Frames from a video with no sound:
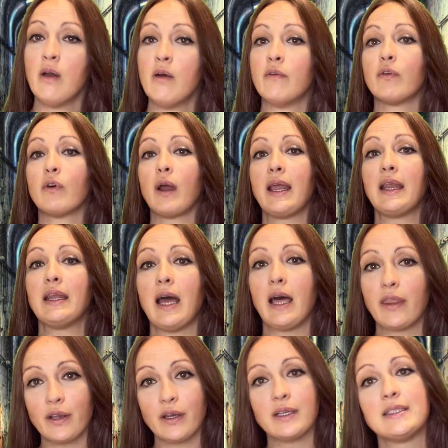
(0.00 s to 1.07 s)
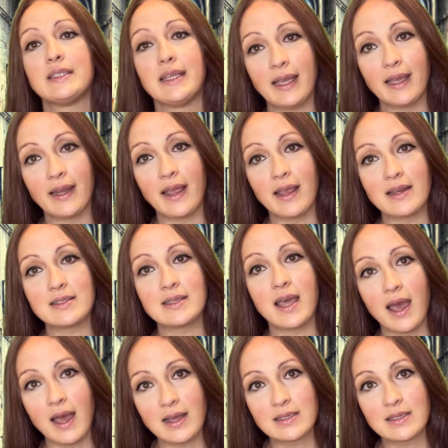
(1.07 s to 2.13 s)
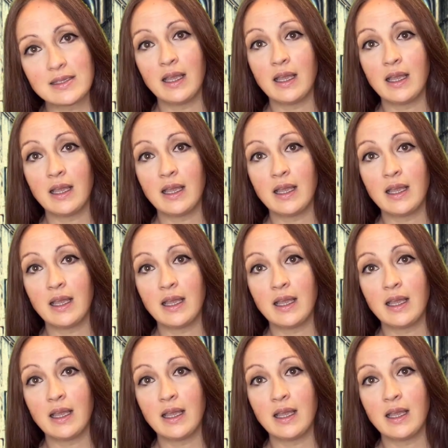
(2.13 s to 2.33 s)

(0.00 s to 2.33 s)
for another DNA test.